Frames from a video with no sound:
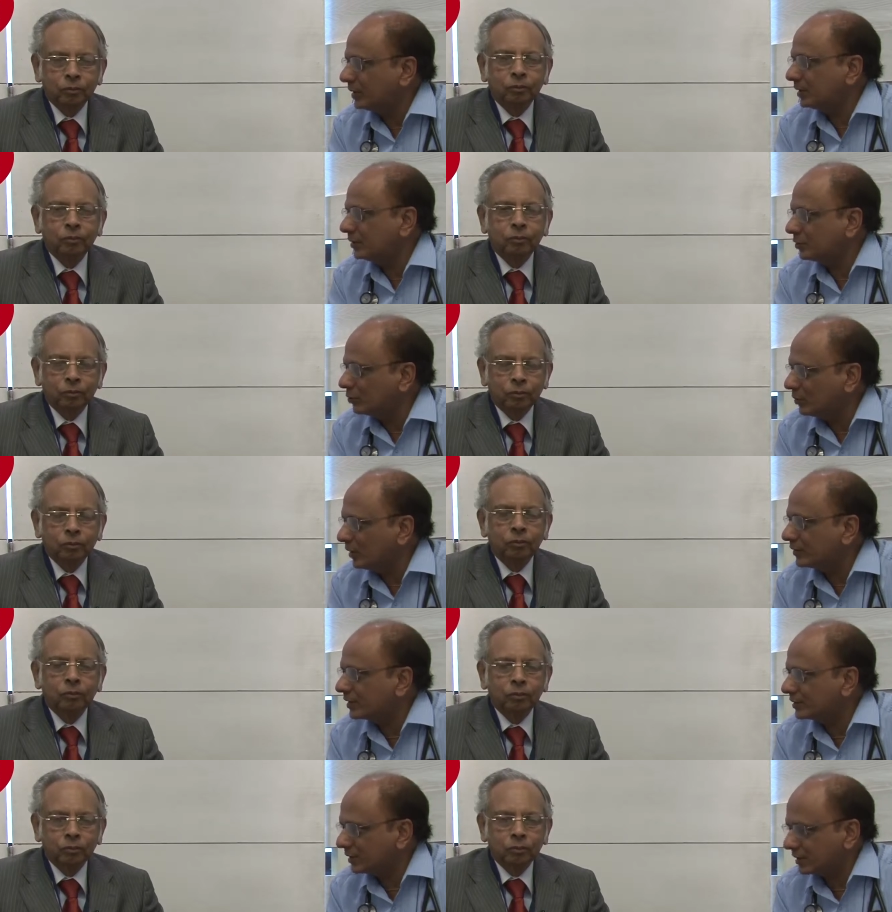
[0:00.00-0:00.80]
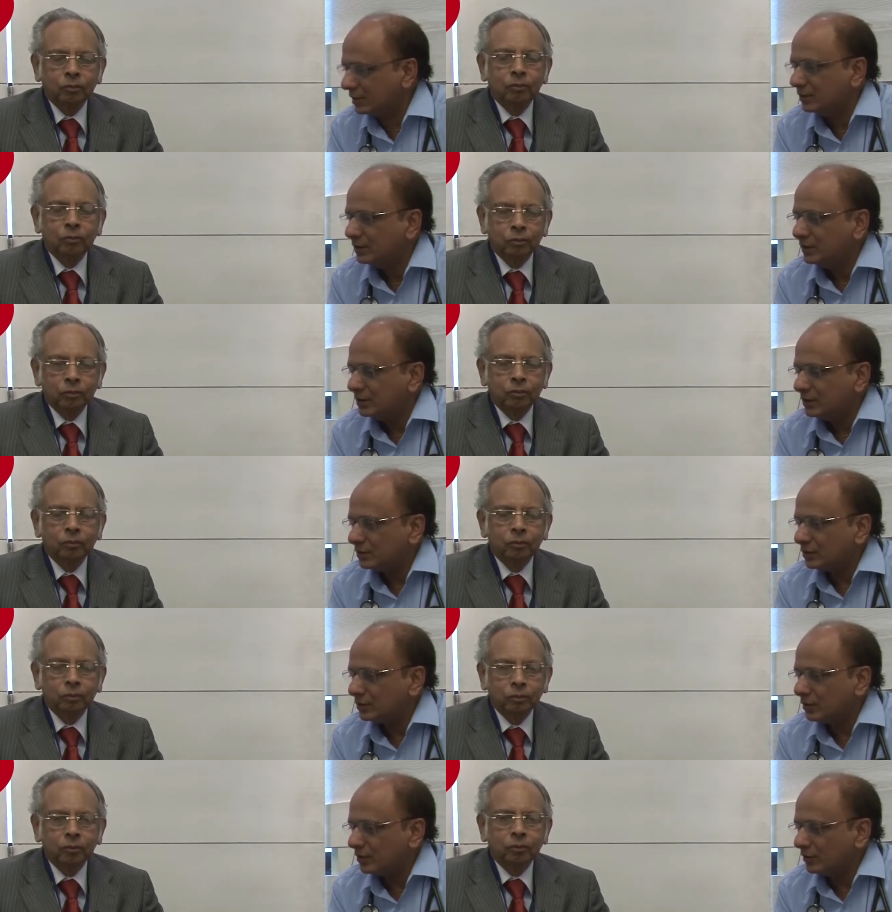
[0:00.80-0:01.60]
Speaker 1: me, do everything.
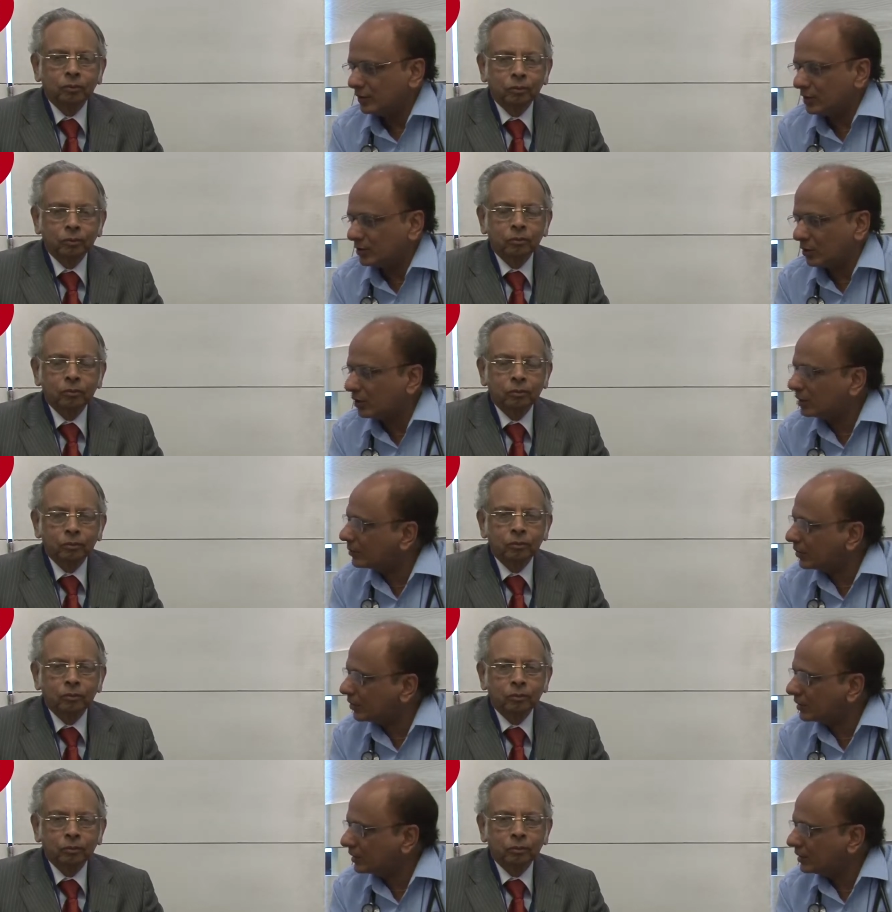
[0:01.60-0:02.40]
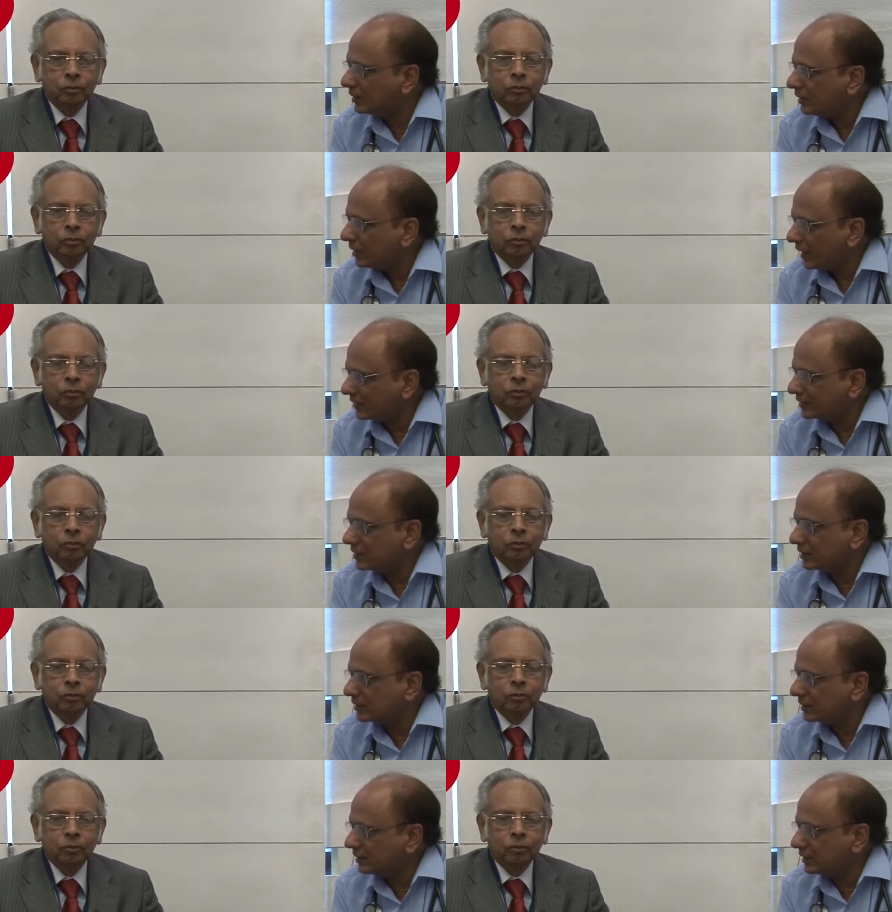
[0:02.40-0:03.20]
So we'll talk about
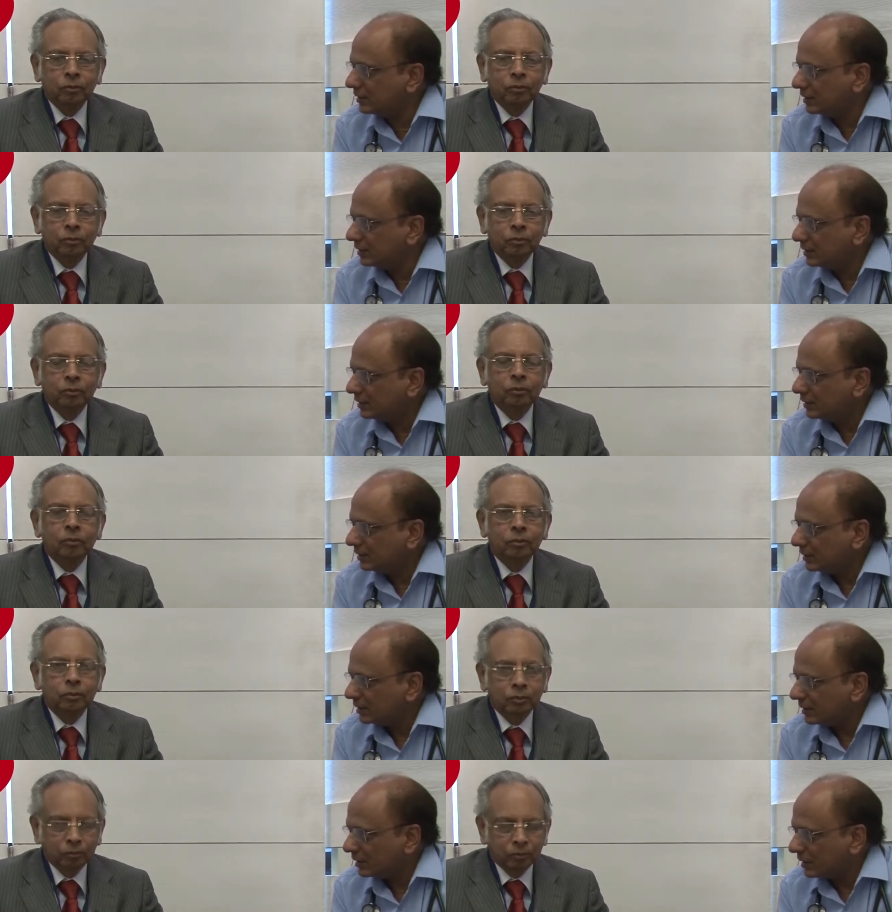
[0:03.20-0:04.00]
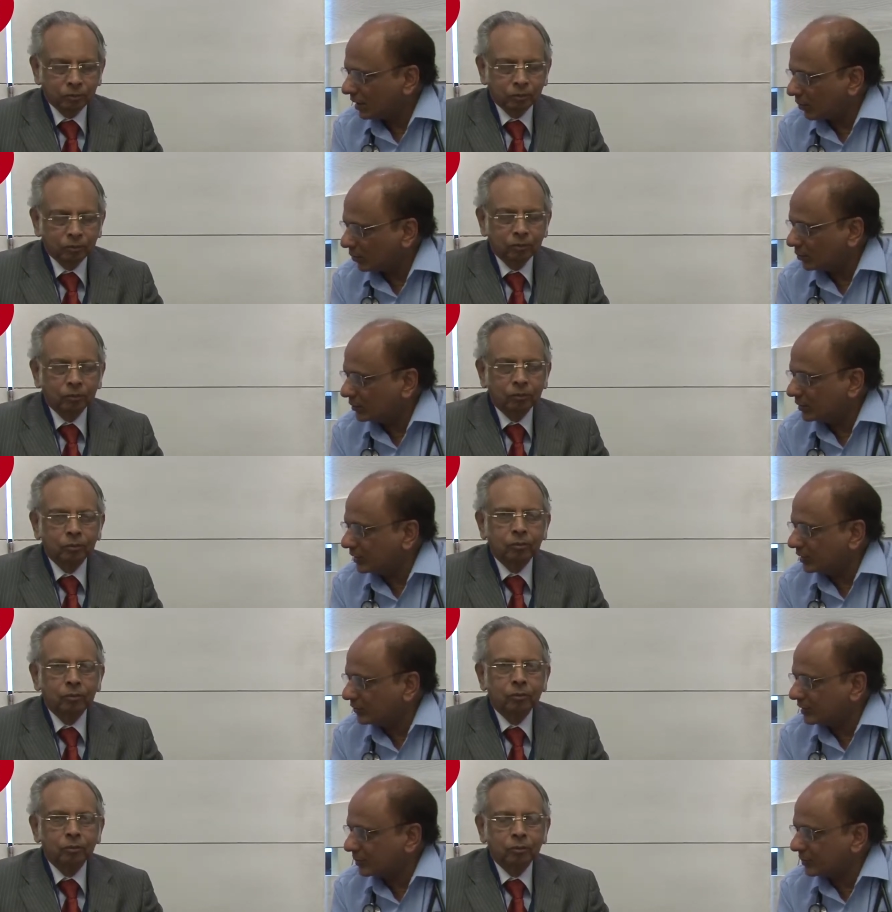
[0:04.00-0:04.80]
ethically how to
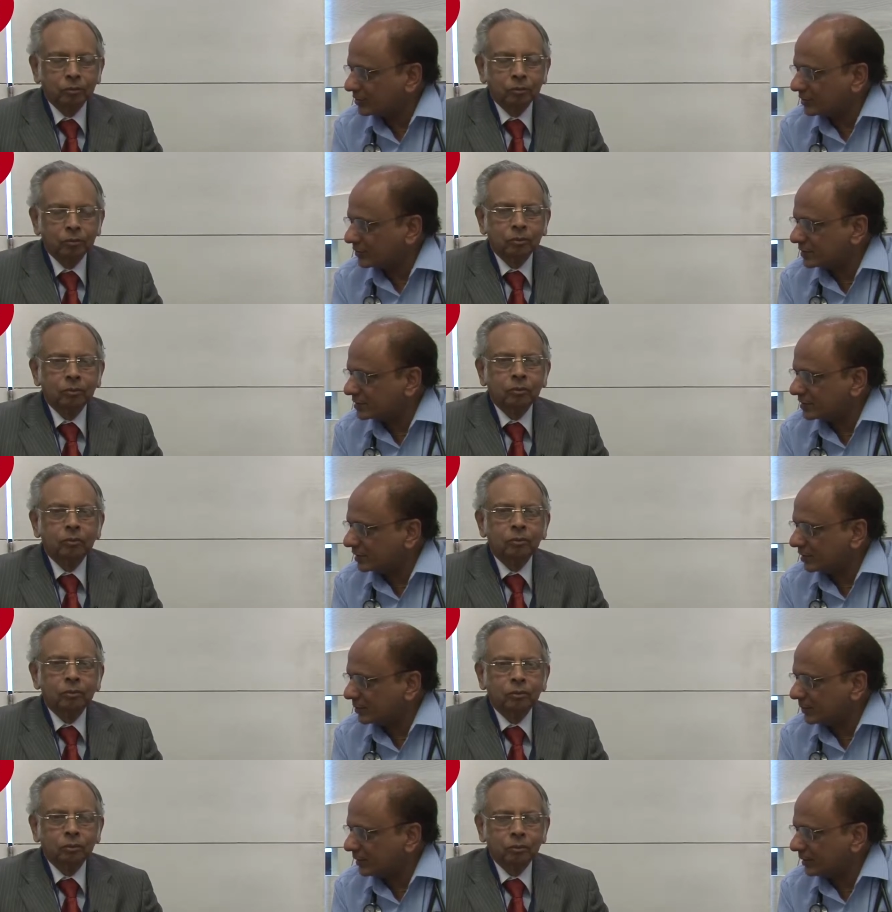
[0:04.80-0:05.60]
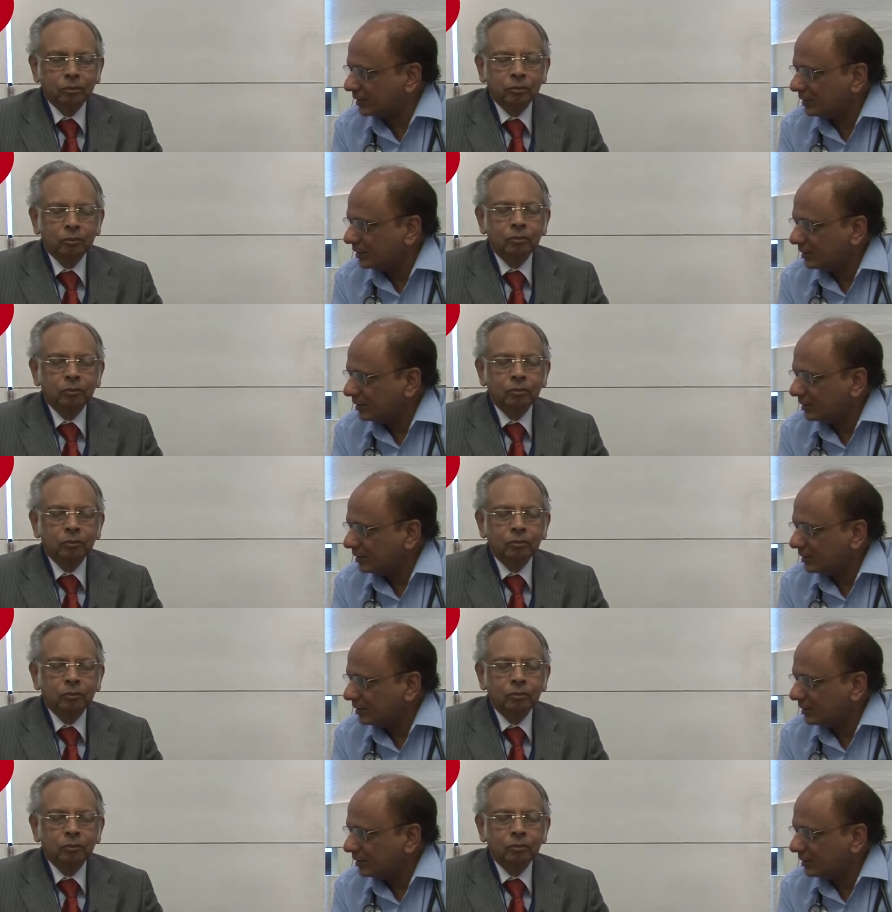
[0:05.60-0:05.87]
deal with a patient with syncope,